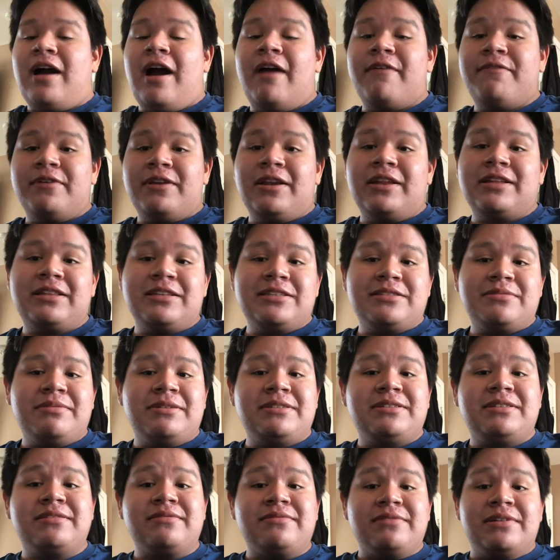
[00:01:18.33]
I feel like this
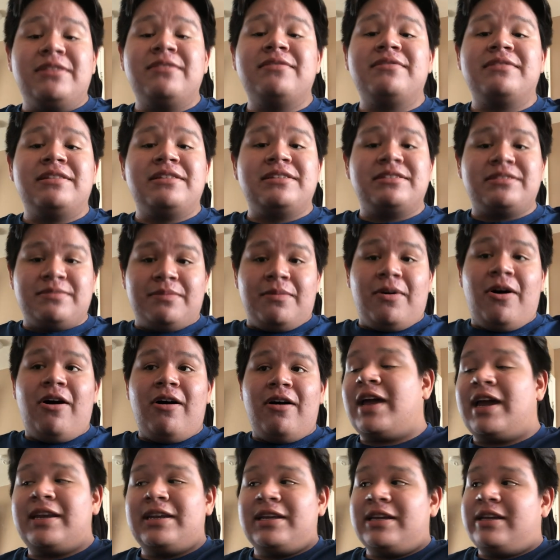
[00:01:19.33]
space is really, really
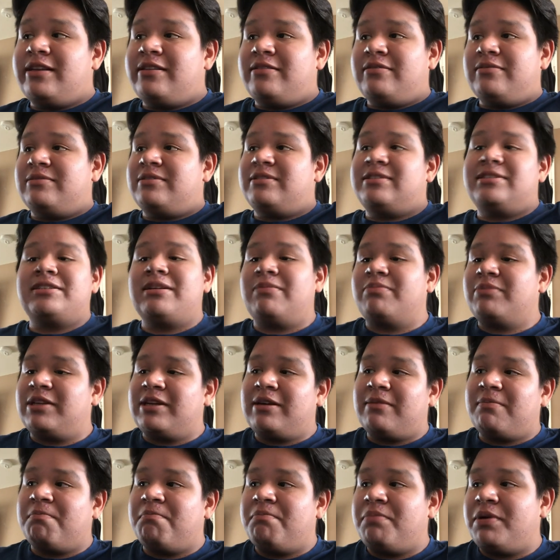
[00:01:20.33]
small. I need
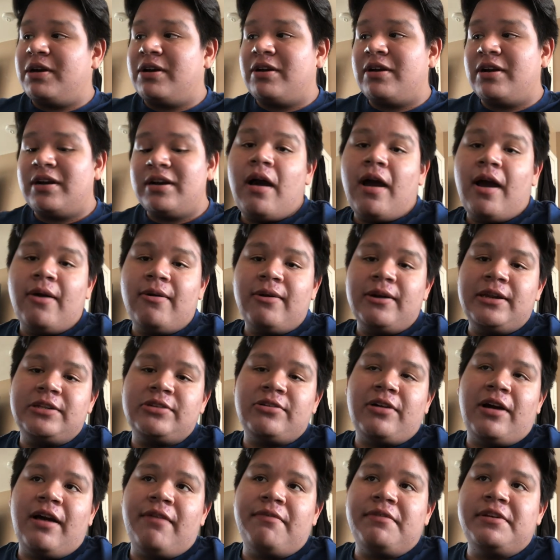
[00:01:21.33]
something bigger. I really
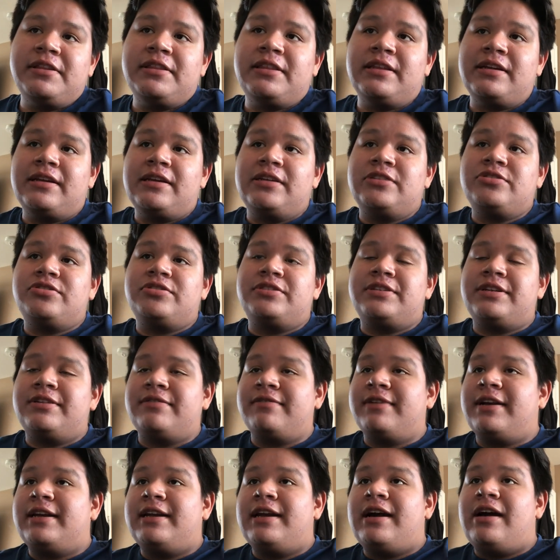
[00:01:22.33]
don't have anything interesting
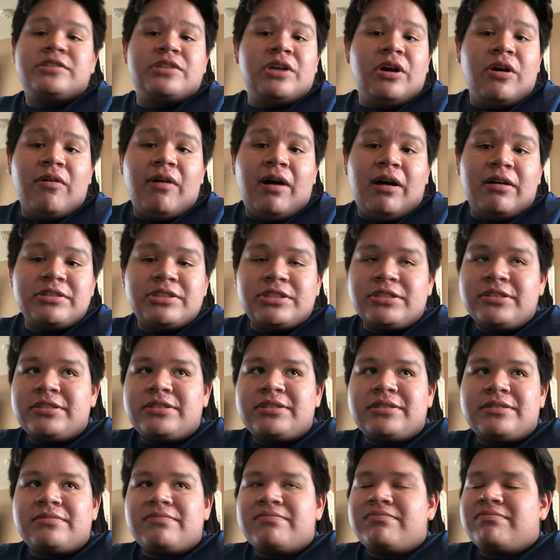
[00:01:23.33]
right now, so I'll
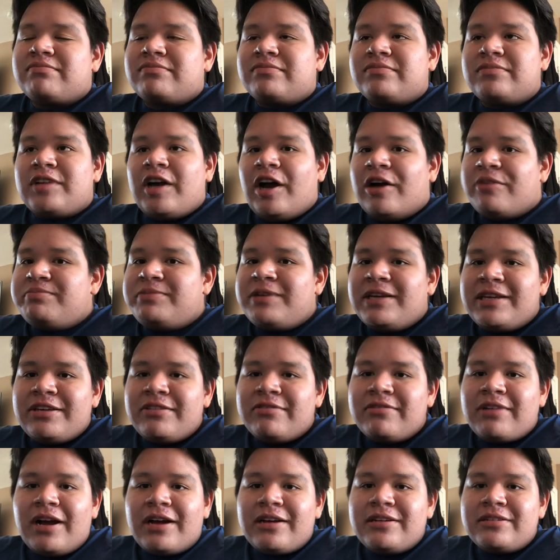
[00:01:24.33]
just update
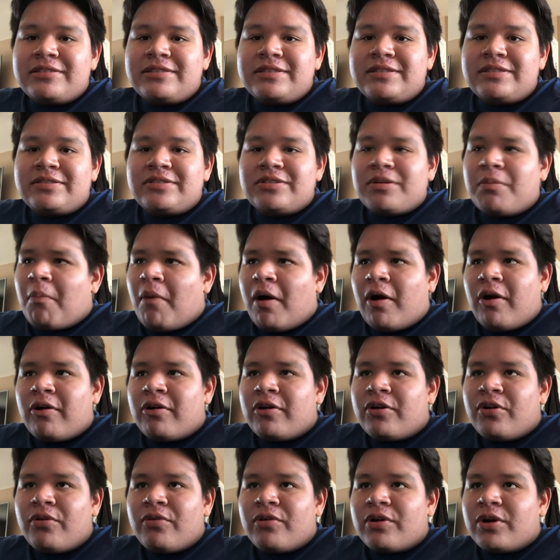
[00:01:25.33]
you guys
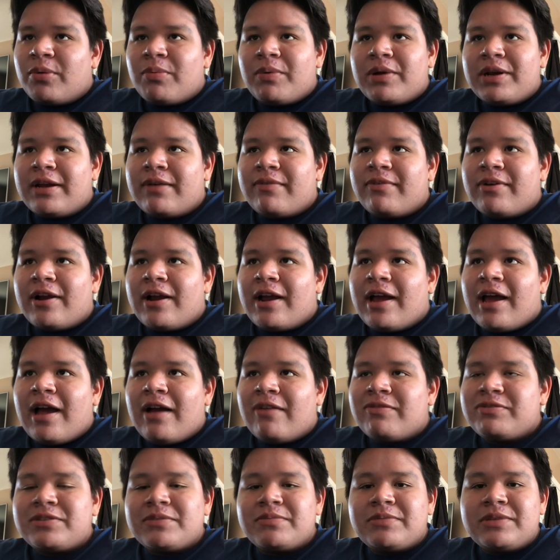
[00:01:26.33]
tomorrow or whenever I
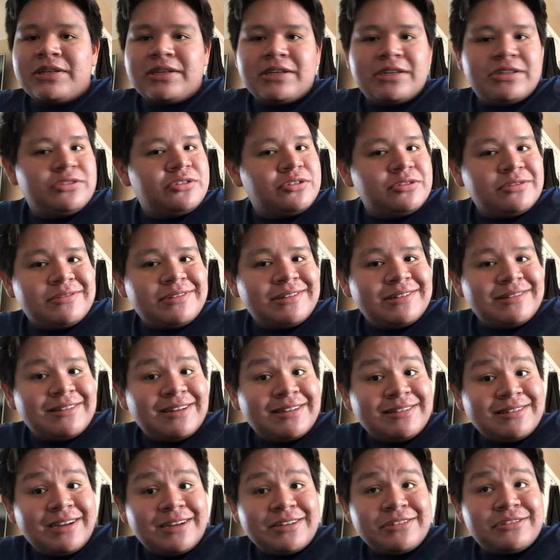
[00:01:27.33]
have something interesting
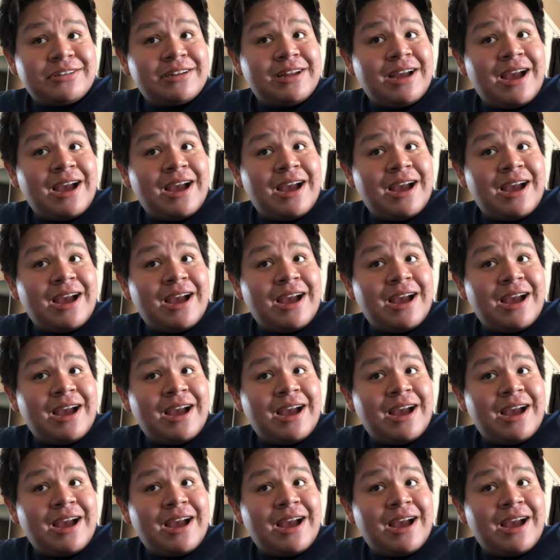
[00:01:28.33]
that's actually